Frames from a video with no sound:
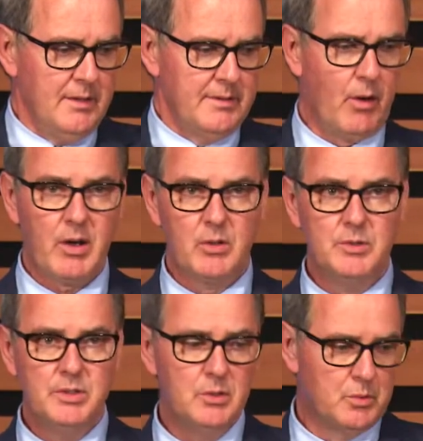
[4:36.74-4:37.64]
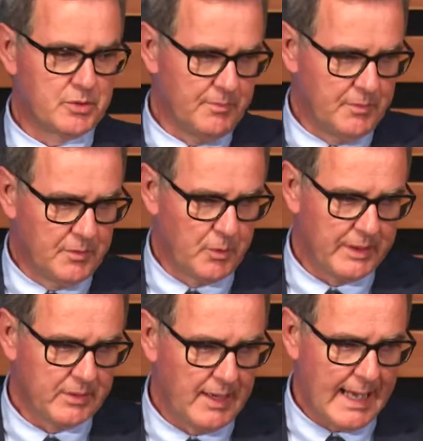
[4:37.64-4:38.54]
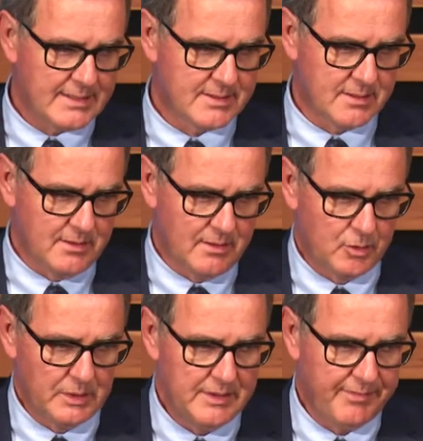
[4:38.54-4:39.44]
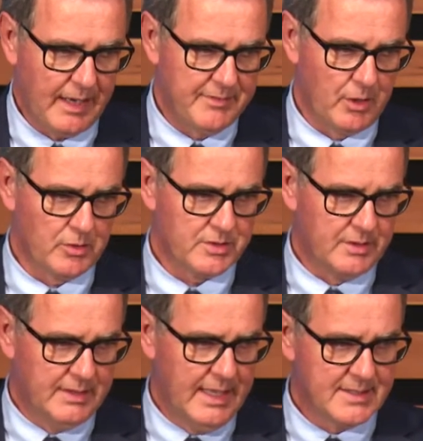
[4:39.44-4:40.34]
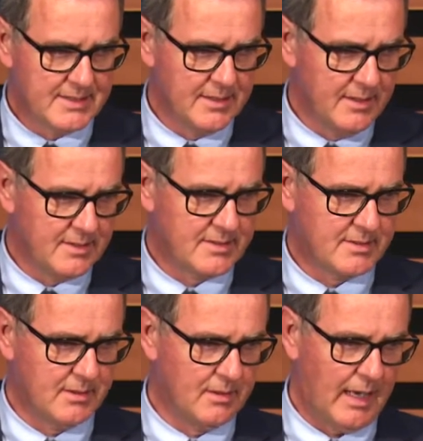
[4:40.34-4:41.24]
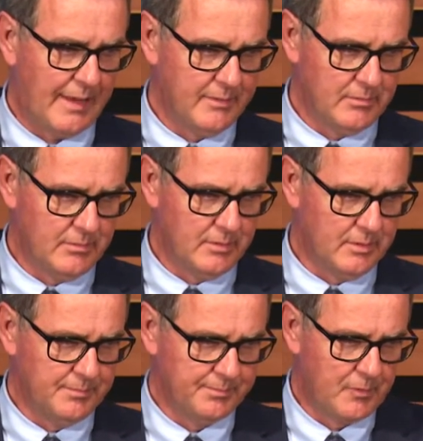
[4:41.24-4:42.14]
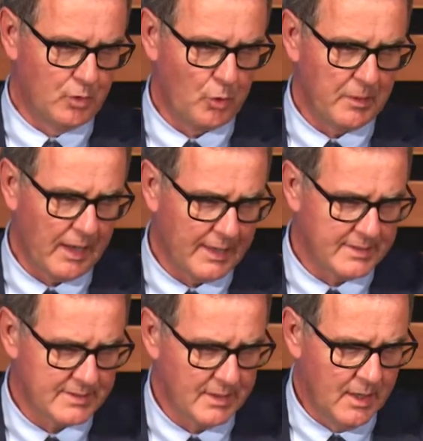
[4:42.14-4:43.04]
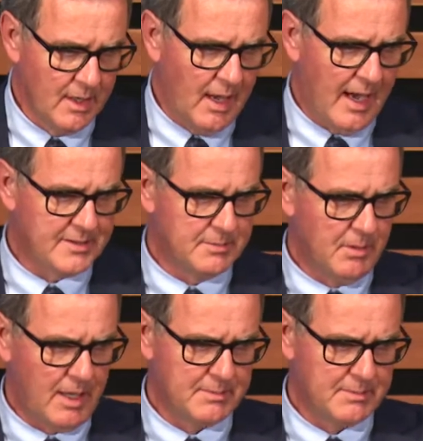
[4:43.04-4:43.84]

There are good news. During the last 25 years, the incidence normalized has